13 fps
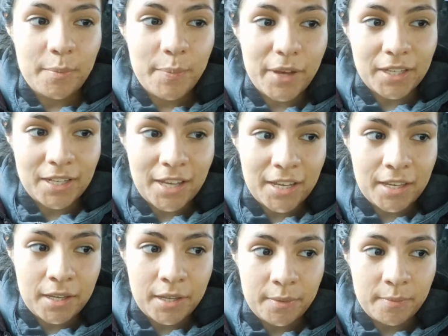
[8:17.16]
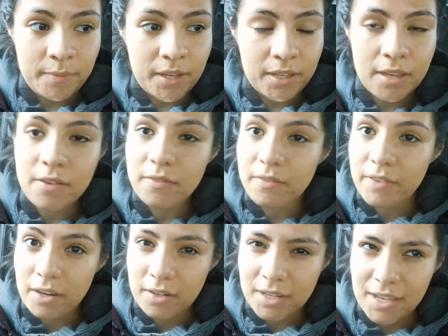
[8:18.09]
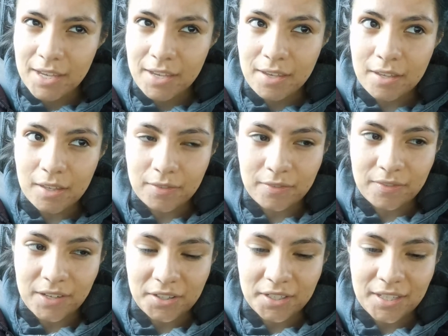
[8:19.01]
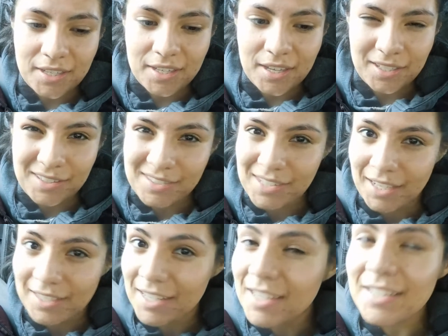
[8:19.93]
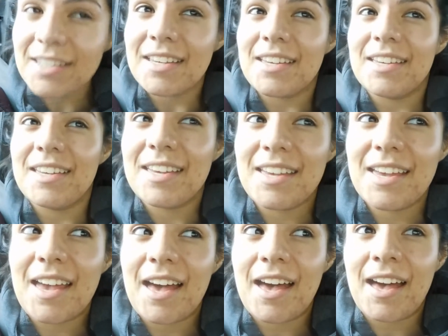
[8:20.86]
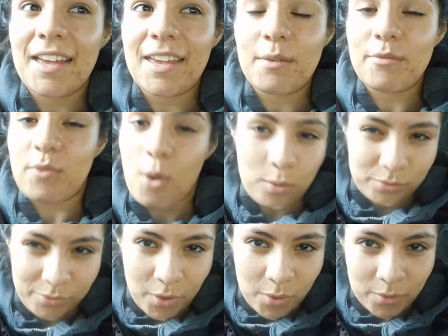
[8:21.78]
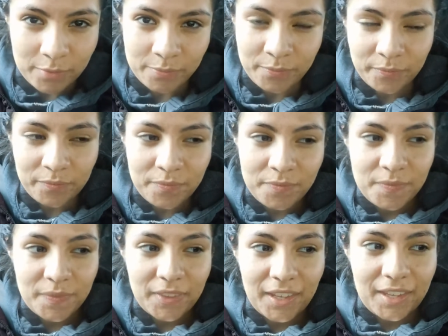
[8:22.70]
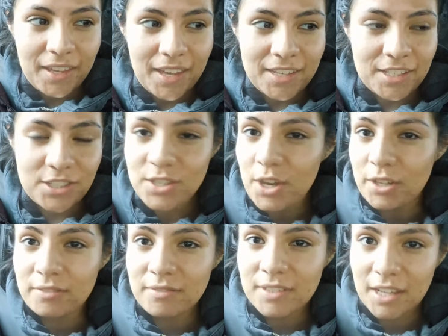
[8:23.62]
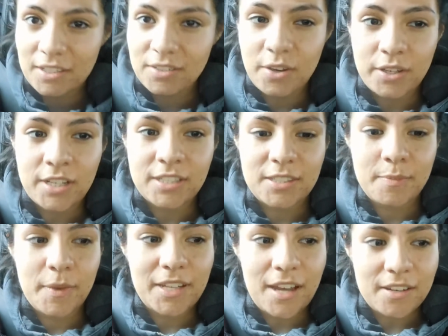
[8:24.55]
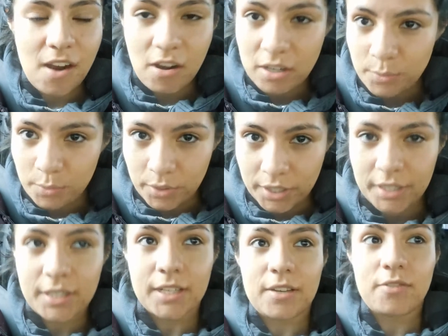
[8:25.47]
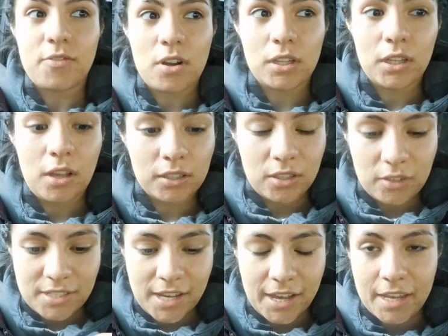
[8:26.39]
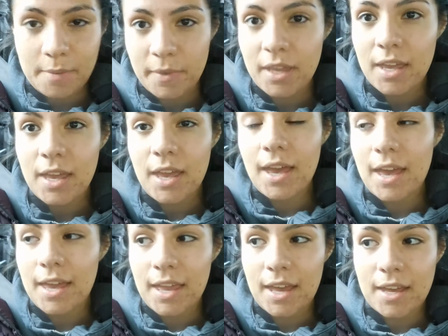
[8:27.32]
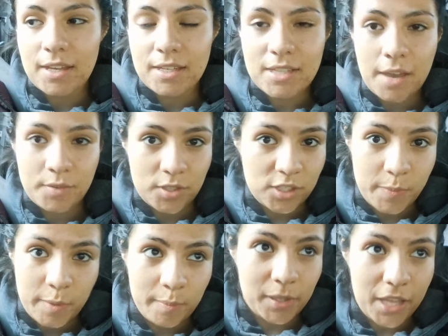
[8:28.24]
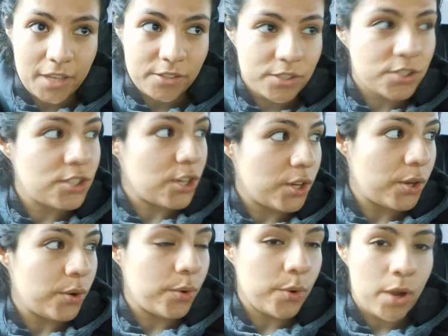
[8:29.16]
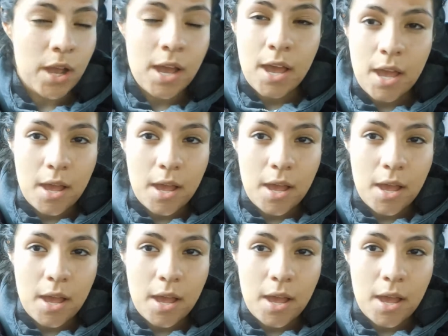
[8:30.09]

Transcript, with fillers: But I am very, very excited. I am hopeful. And it's good. It's good. It's my dad's hard work for a long, long time. And I've just been blessed to